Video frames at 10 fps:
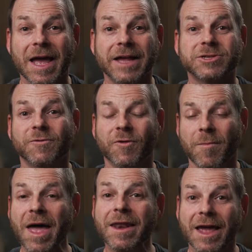And so for
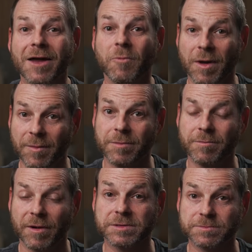men and women,
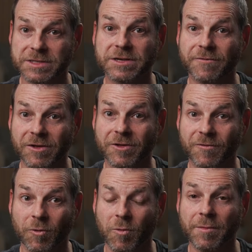but specifically
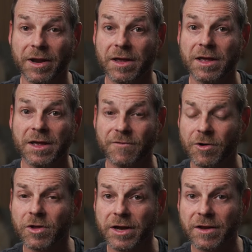for women, if
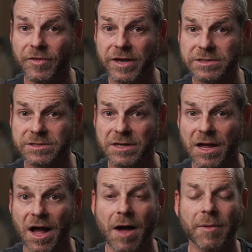you're looking at this,
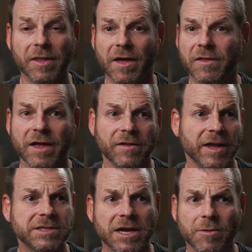and
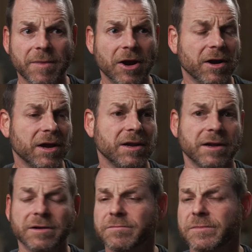let's say you're married
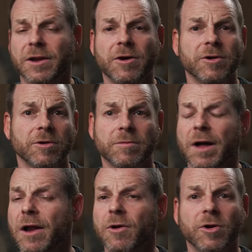and
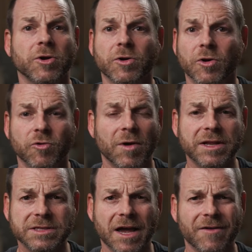you're
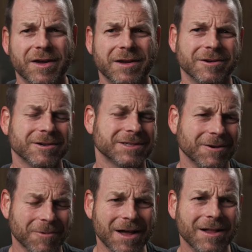27 and you're
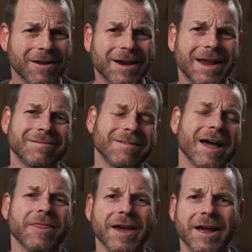saying, well, all right,
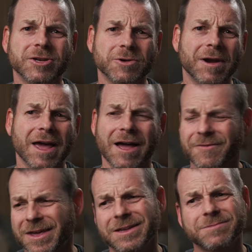I think I do want to
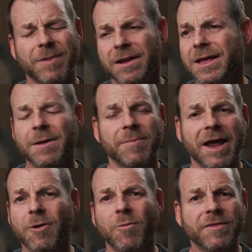have kids, but
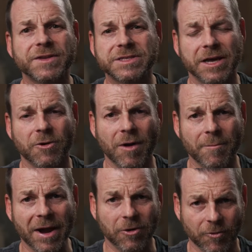I don't want this to
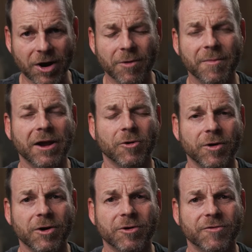interrupt my career. My
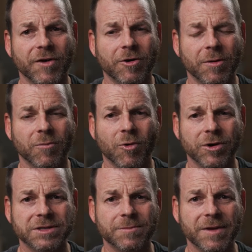career is very
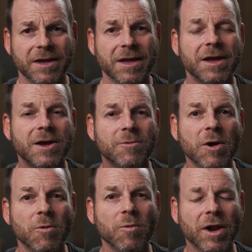important to me.
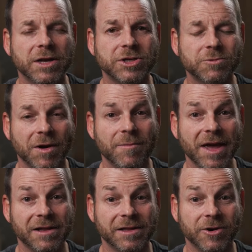But what I just want to
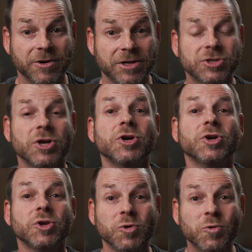make clear is
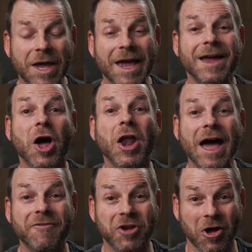you cannot
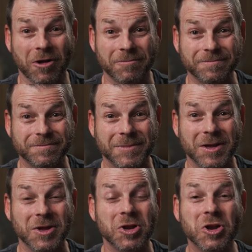have it all.
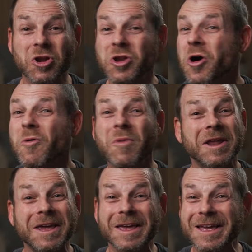
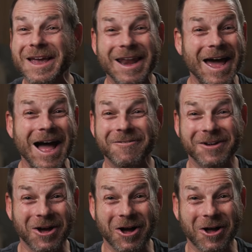Nobody can have
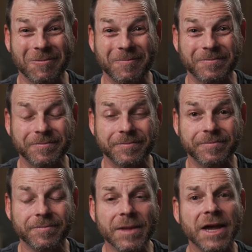it all.
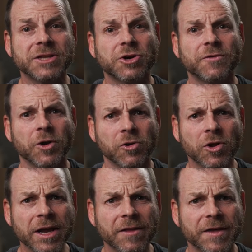And so if you're
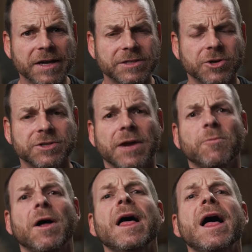looking at this and you're saying,
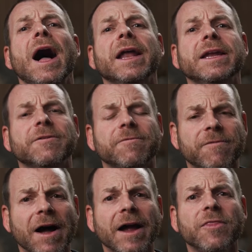well, I need to
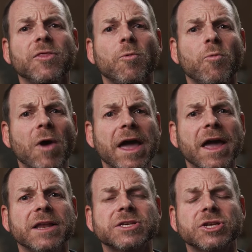find the
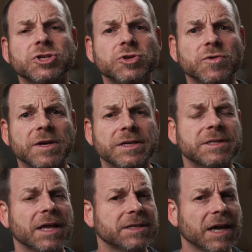way to do this
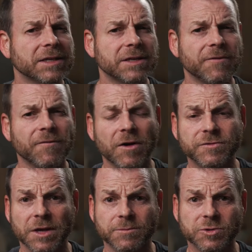that doesn't involve
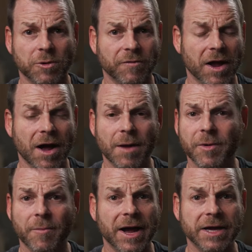some sort of
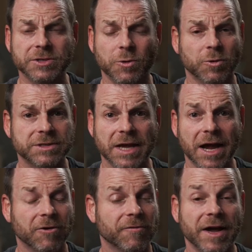compromise or
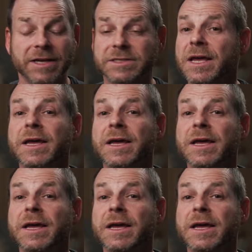sacrifice,